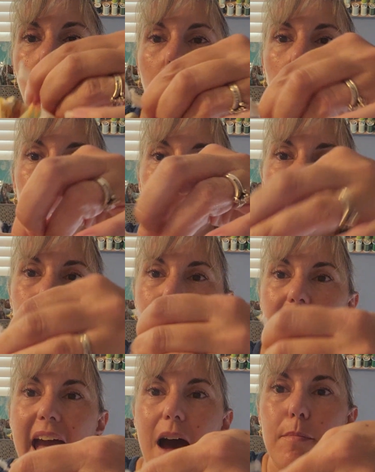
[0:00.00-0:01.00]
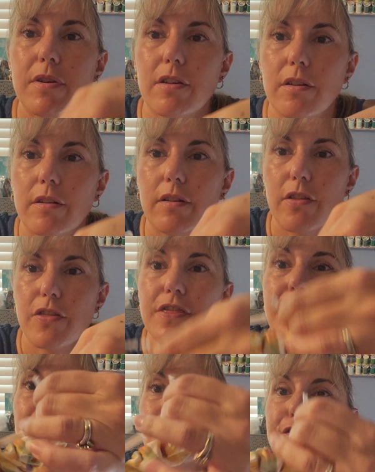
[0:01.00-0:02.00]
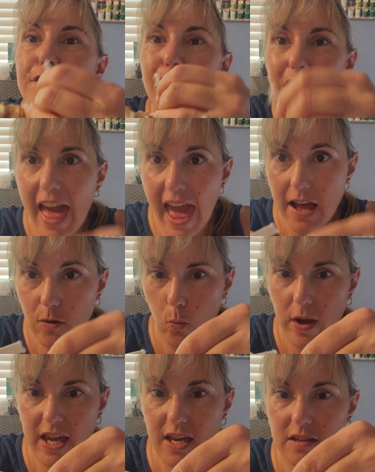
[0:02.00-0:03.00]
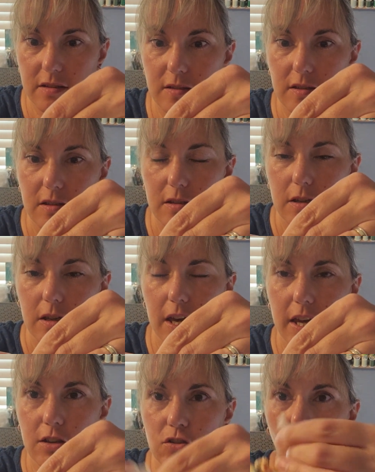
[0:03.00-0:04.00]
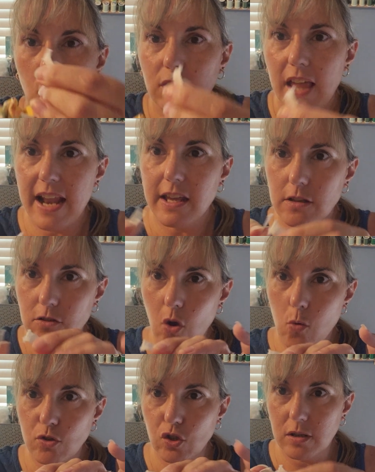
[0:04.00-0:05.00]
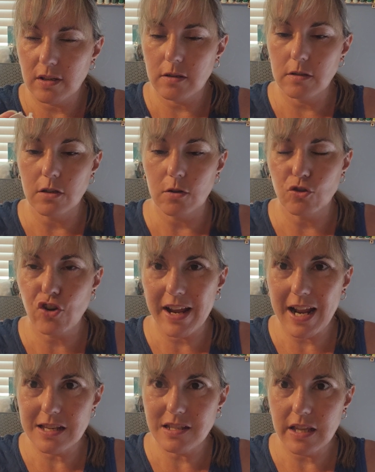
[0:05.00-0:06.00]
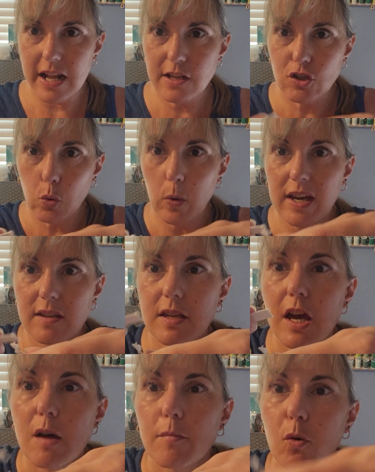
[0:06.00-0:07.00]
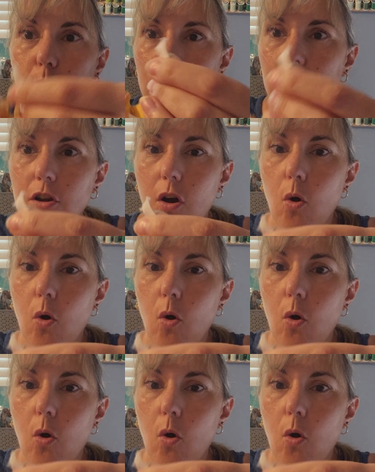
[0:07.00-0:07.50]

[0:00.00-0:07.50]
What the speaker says: overlap flat ways, and don't try not to let it twist, but we're going to